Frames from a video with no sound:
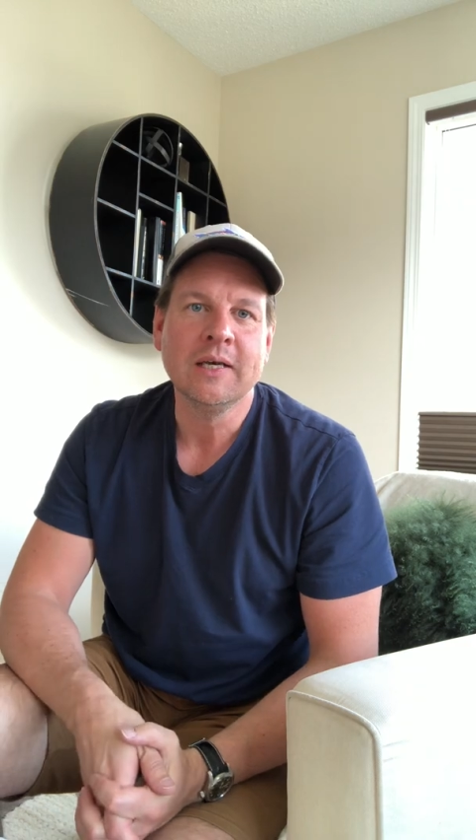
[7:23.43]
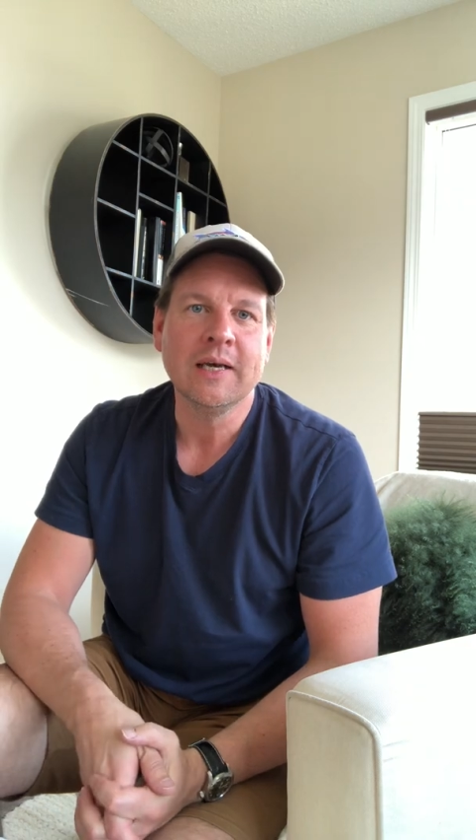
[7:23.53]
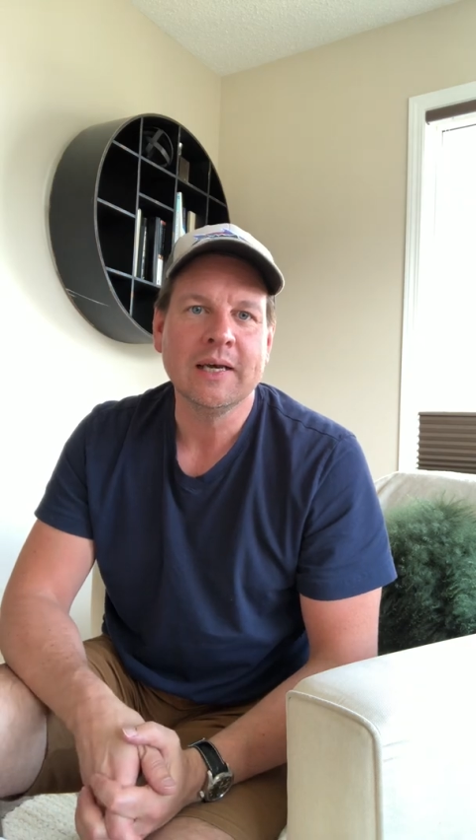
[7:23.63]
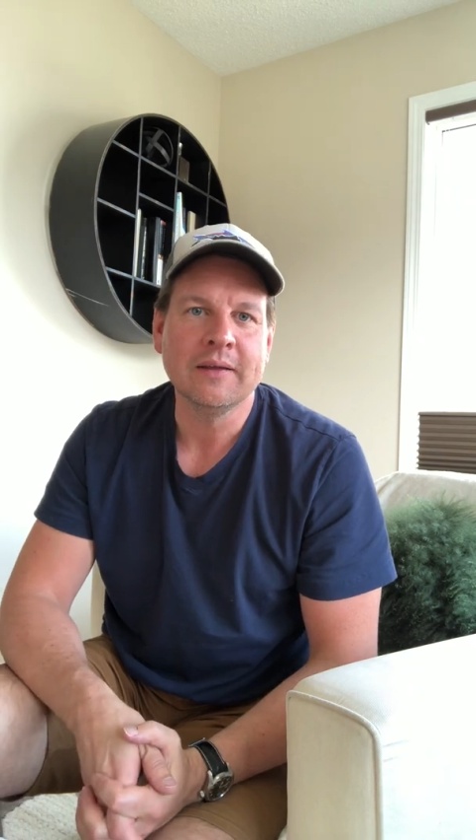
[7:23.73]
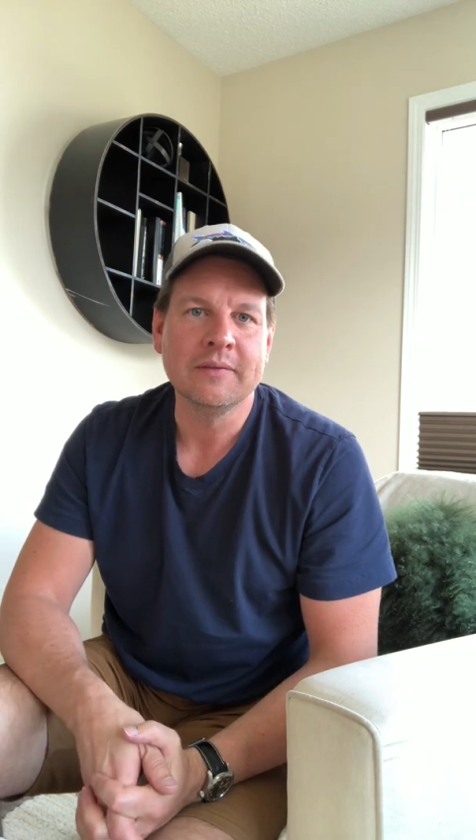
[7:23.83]

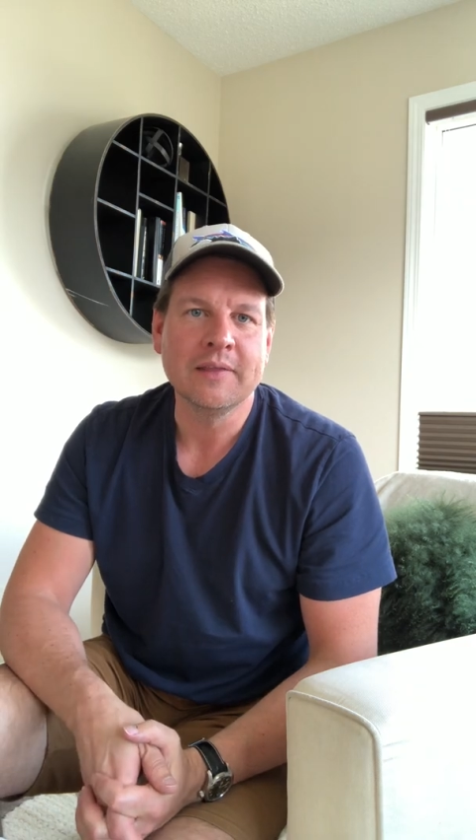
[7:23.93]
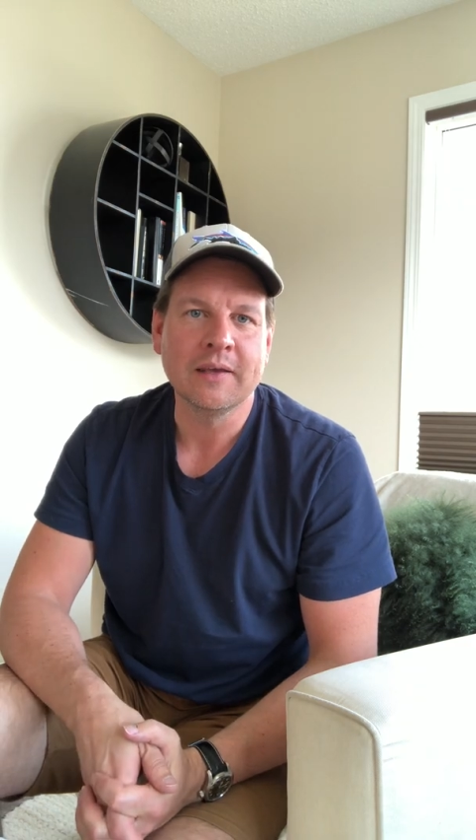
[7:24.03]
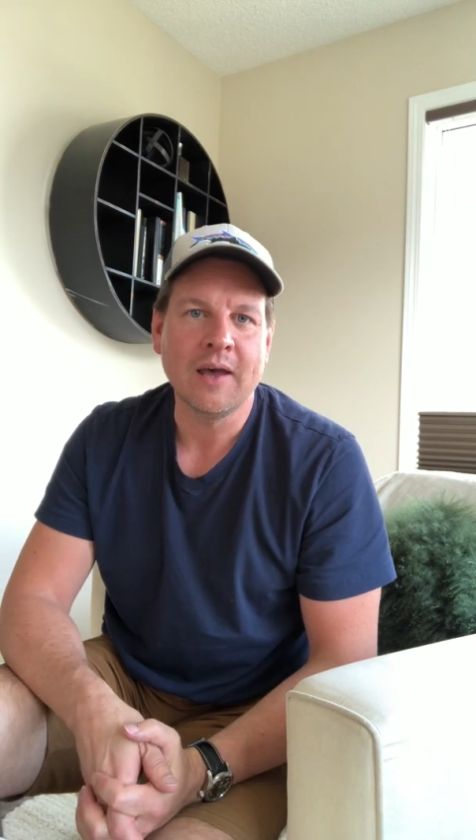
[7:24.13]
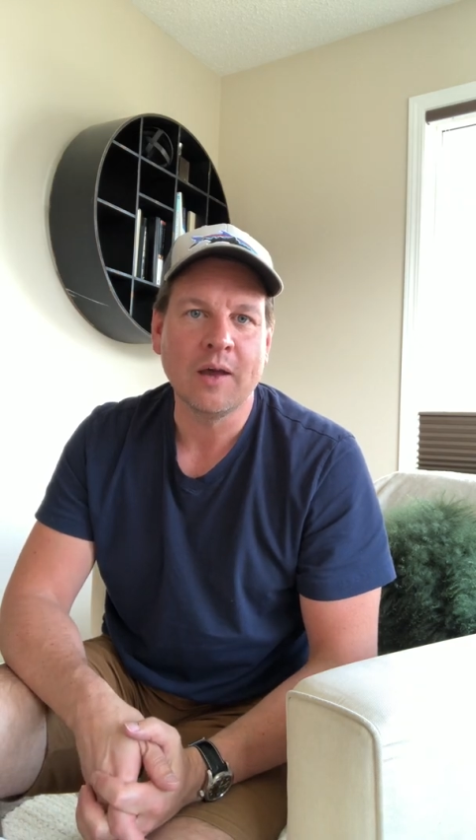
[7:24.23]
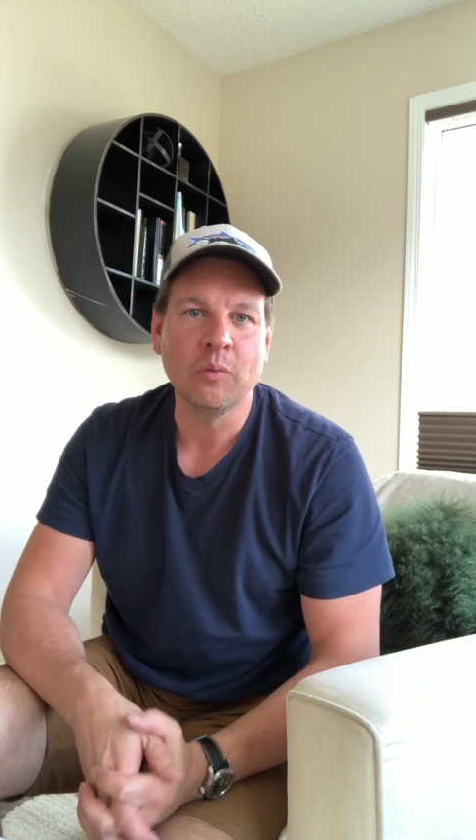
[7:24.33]

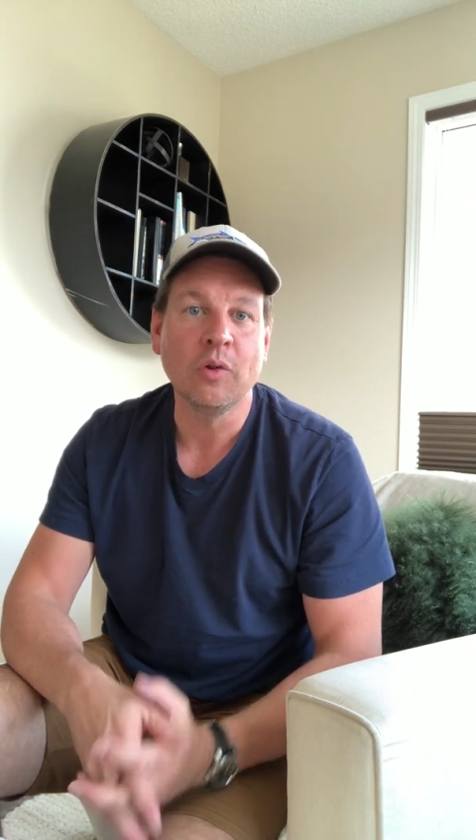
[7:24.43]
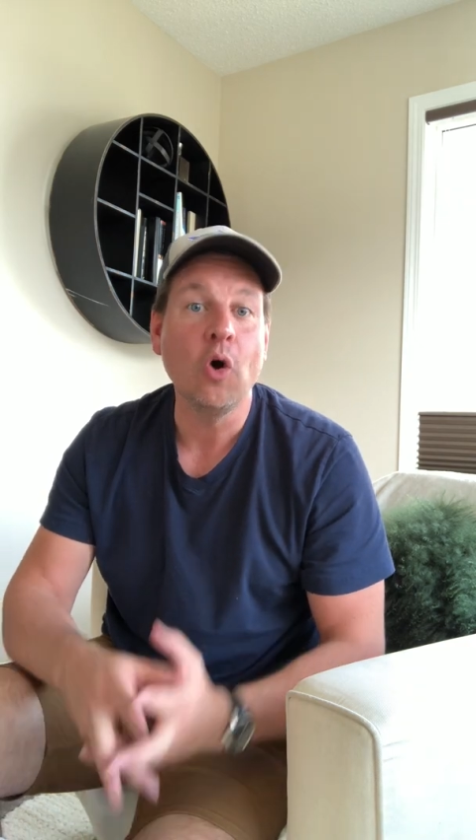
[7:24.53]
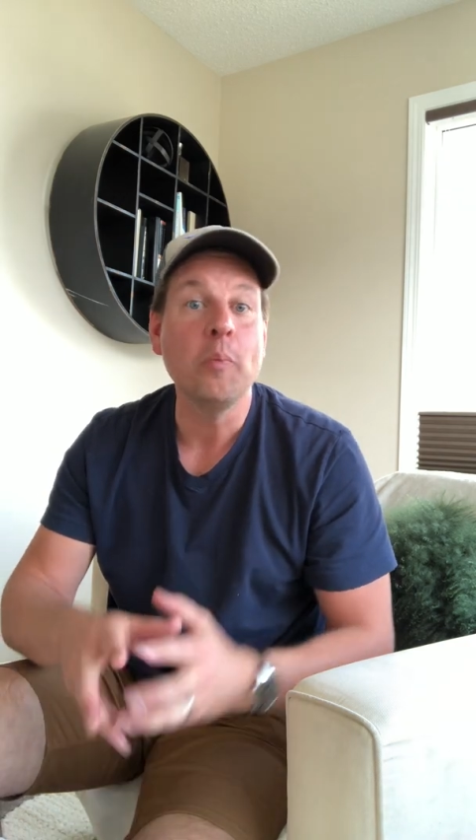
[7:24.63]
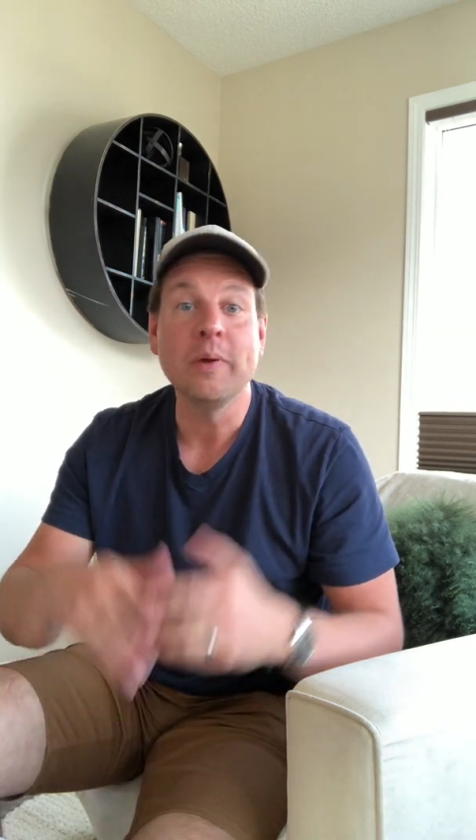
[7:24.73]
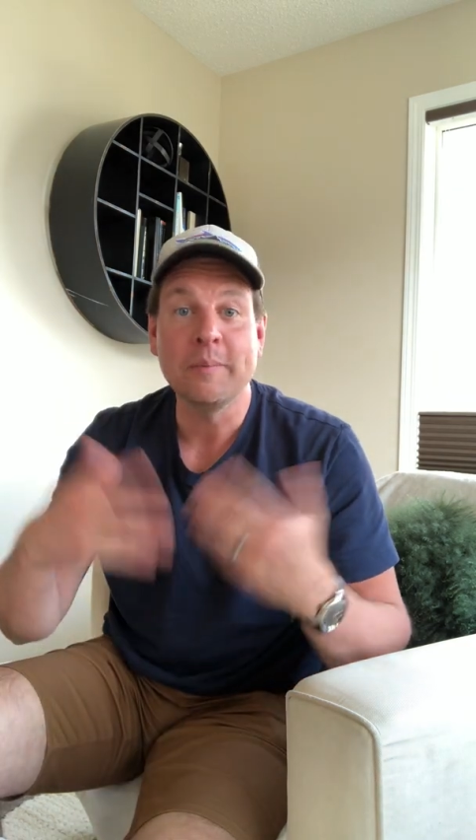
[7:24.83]
that God will
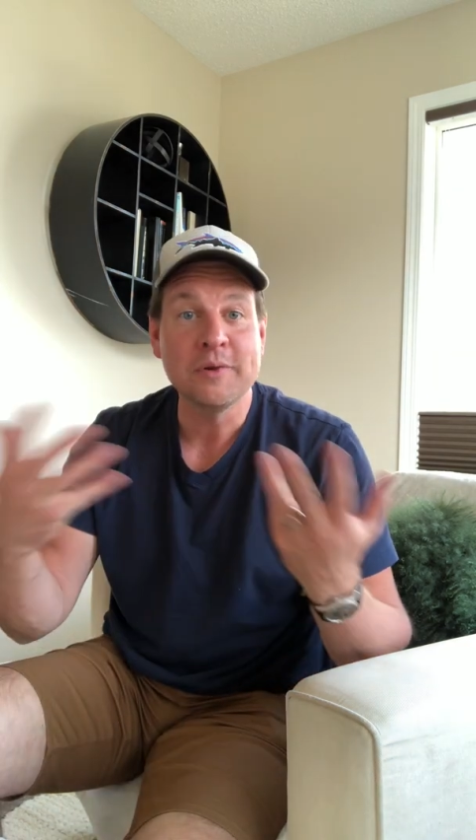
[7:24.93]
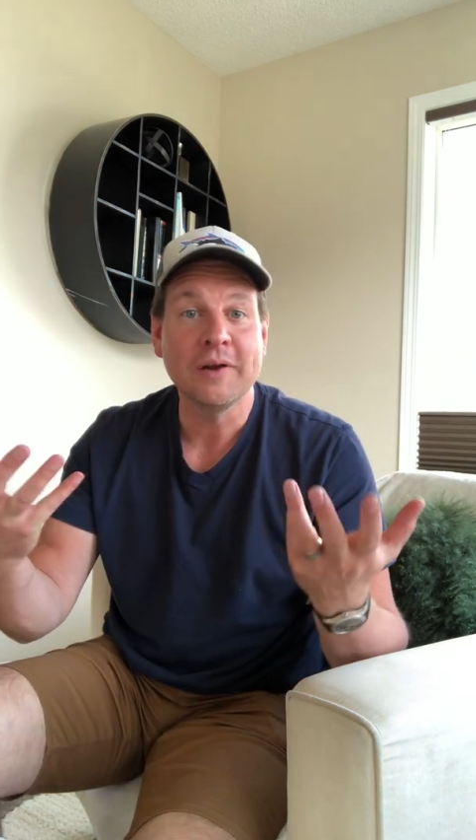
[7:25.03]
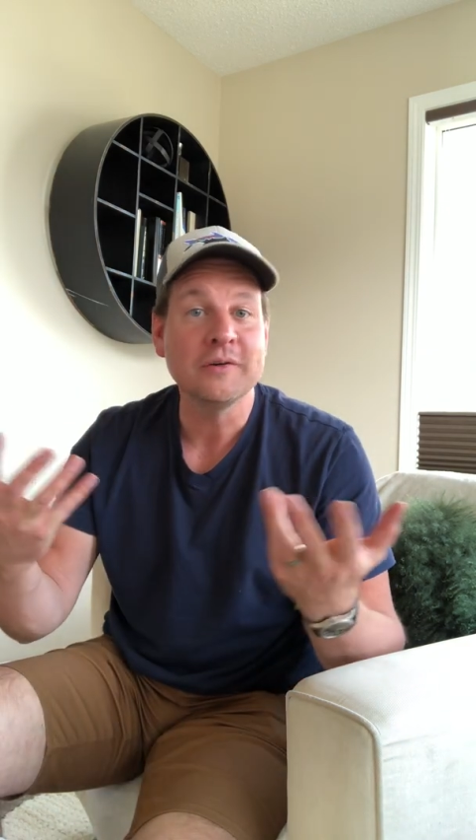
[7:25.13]
open up your